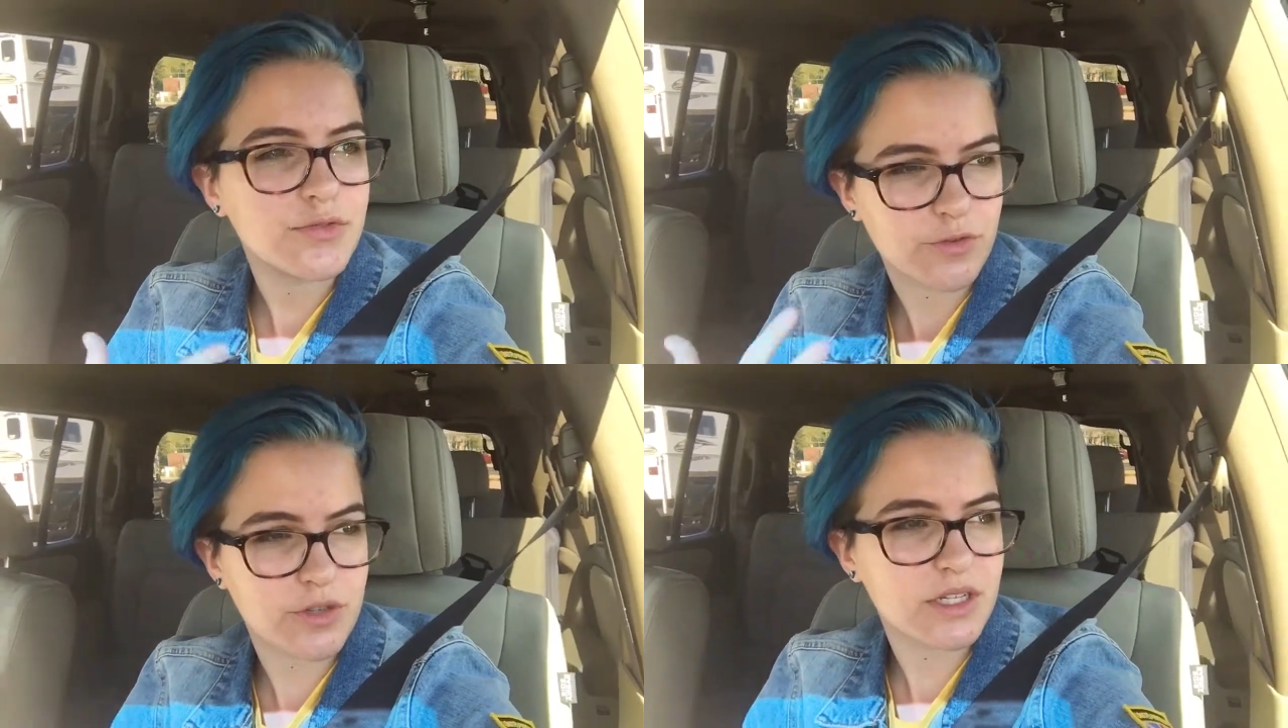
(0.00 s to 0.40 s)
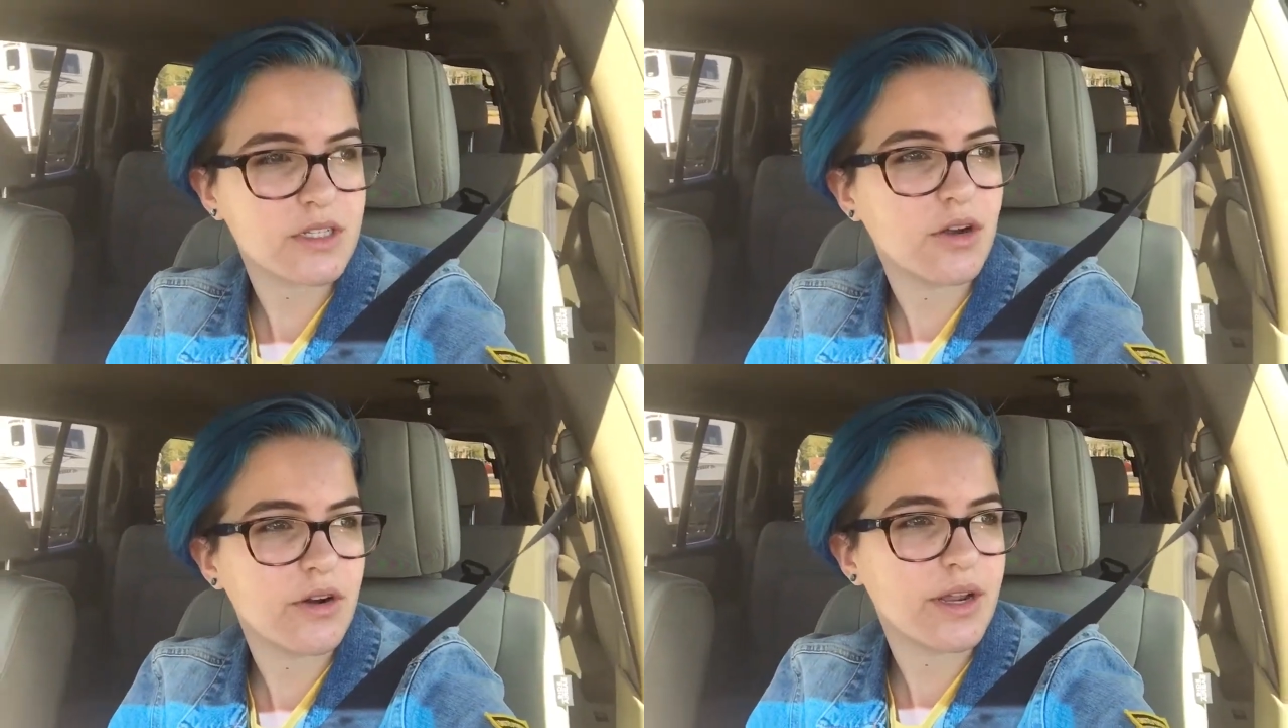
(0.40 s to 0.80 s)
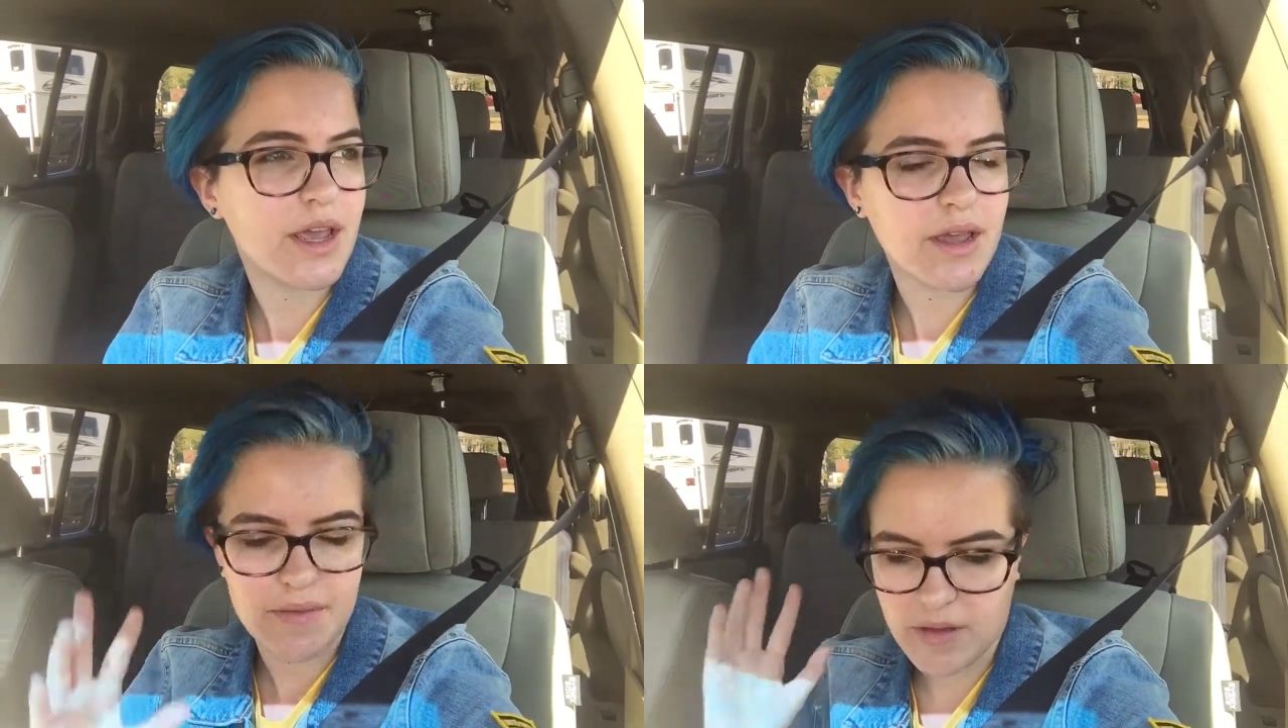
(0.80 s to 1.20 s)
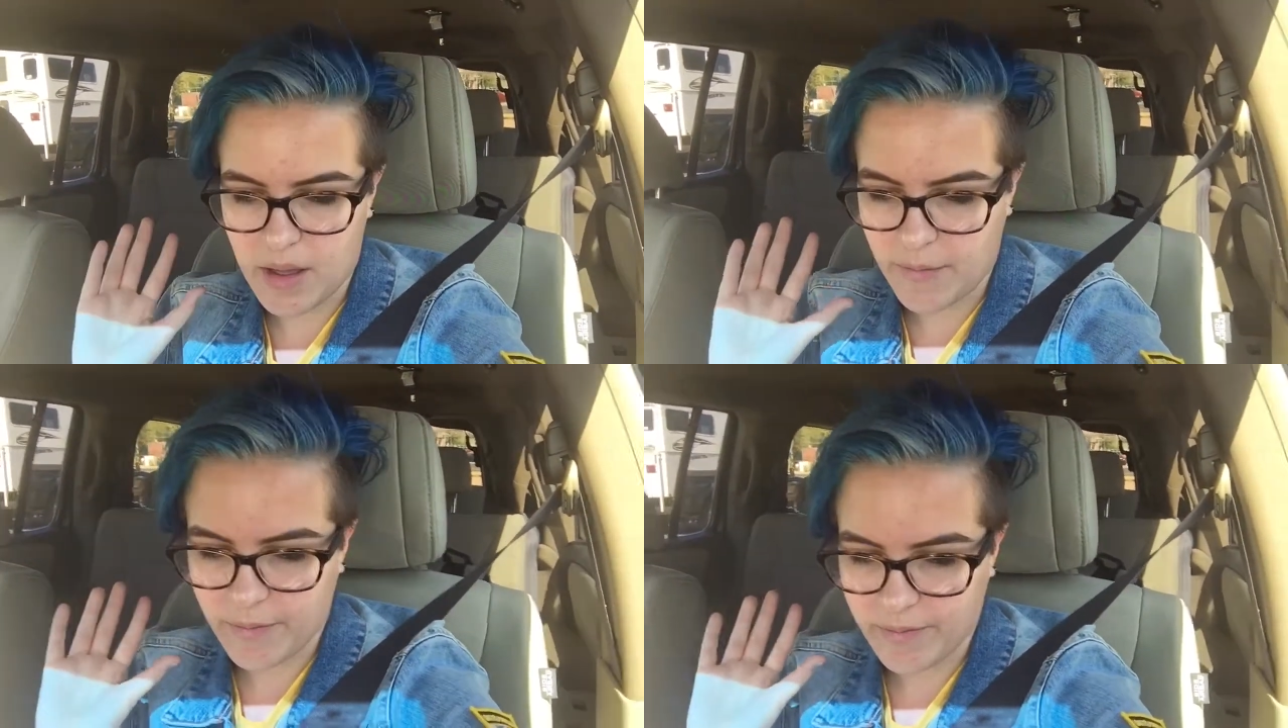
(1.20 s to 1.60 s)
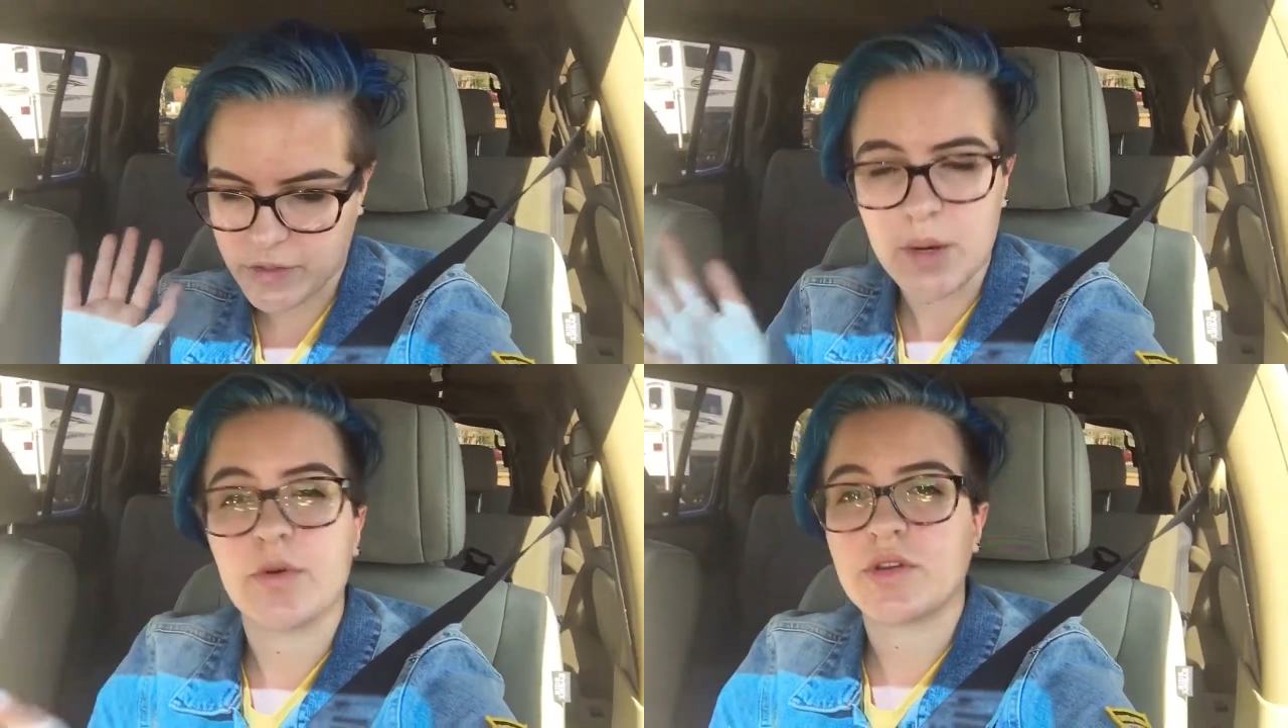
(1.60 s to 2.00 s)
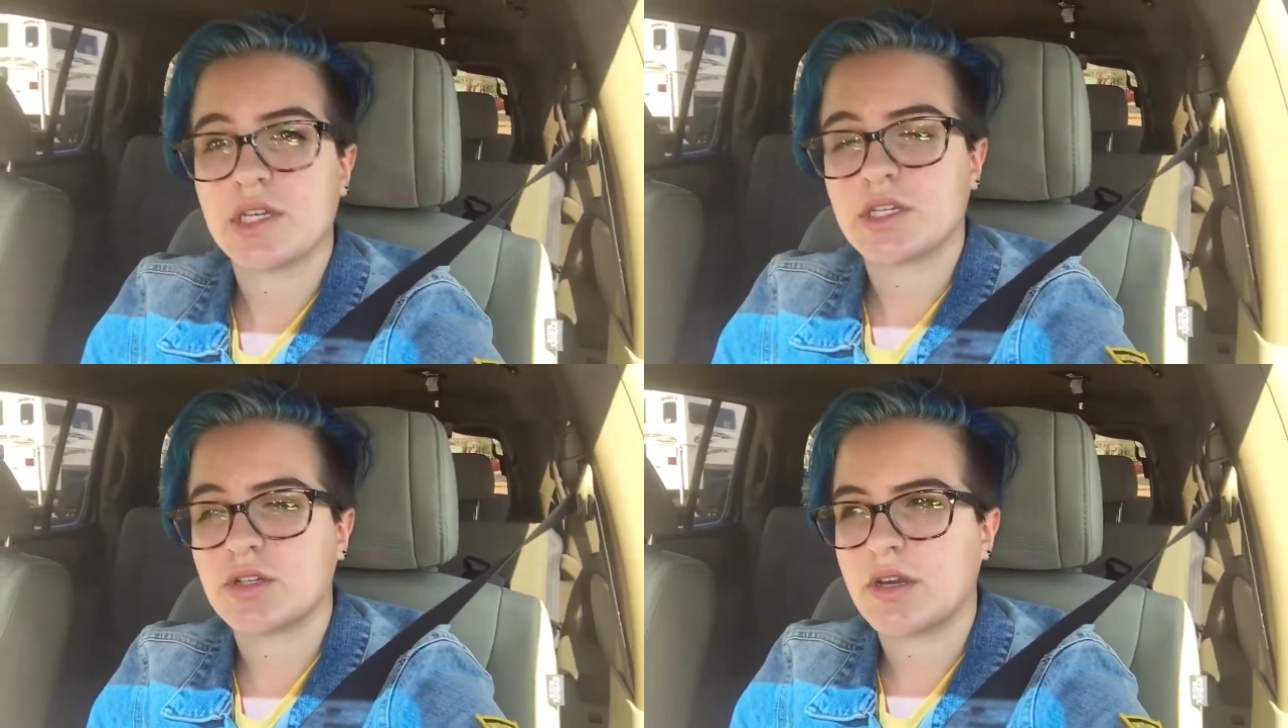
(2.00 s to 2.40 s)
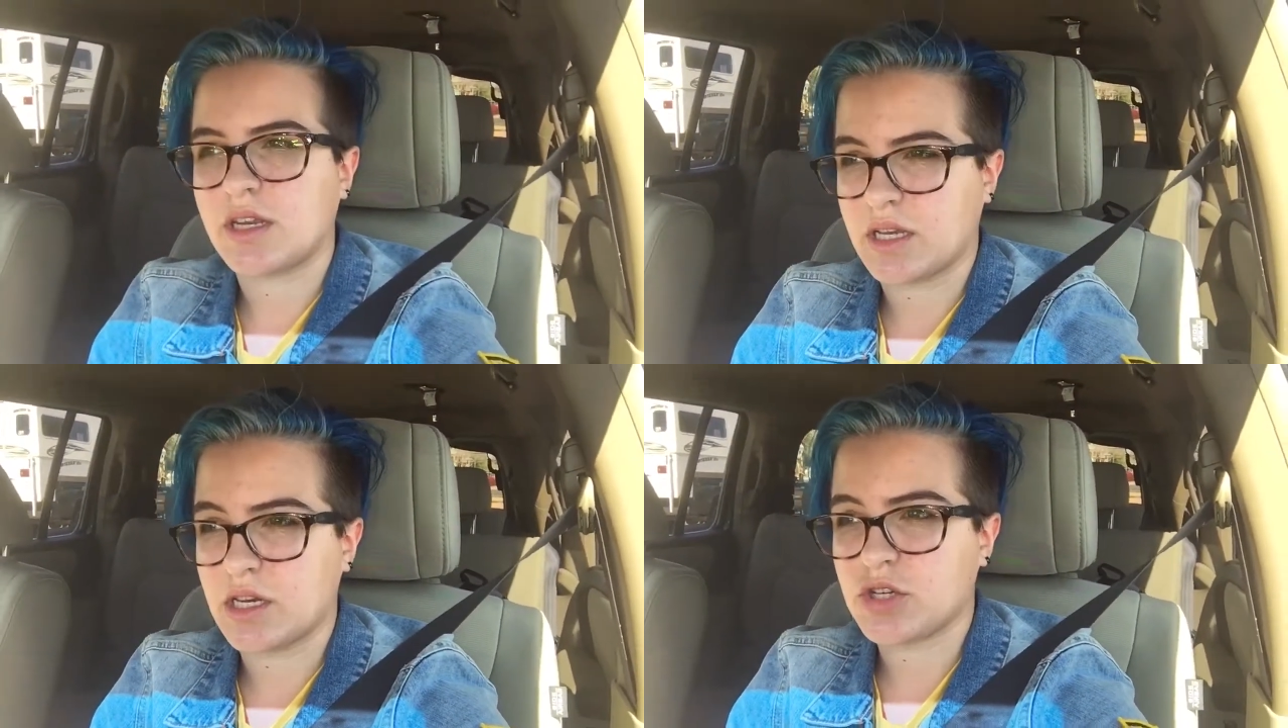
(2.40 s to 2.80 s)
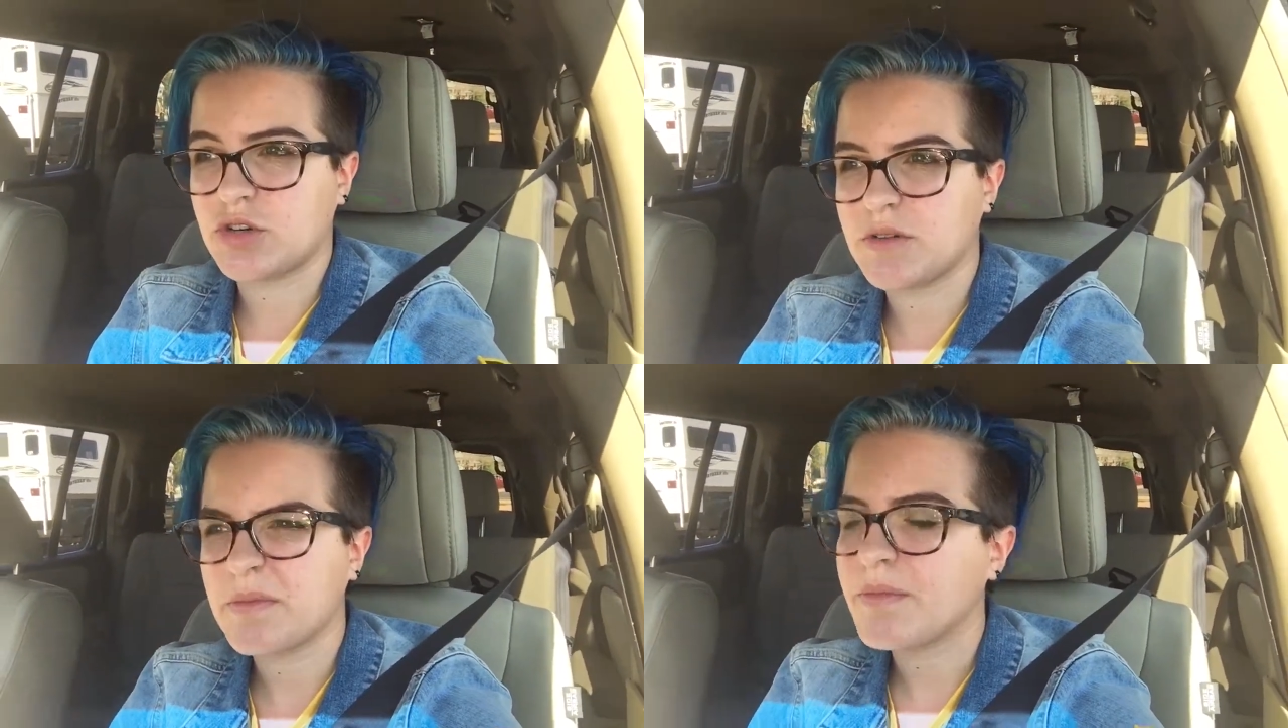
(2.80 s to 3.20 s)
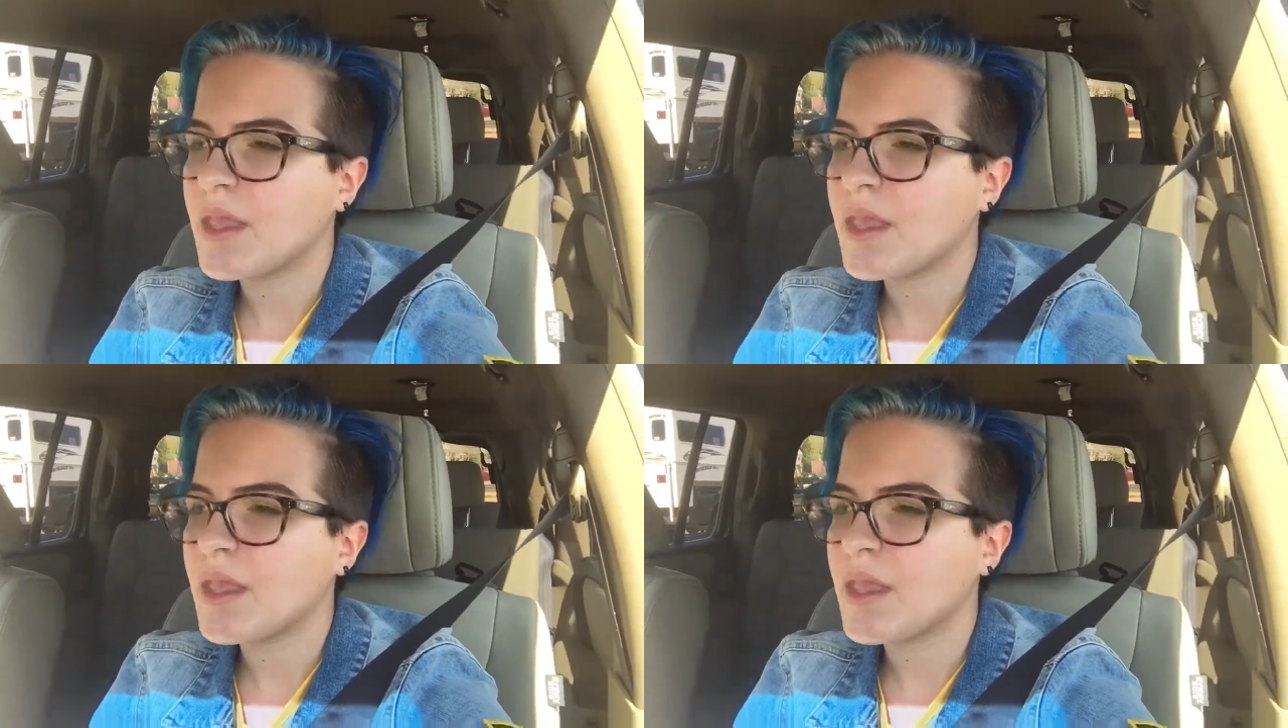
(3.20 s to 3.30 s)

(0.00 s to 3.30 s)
Fructis Garnier shampoo and conditioner,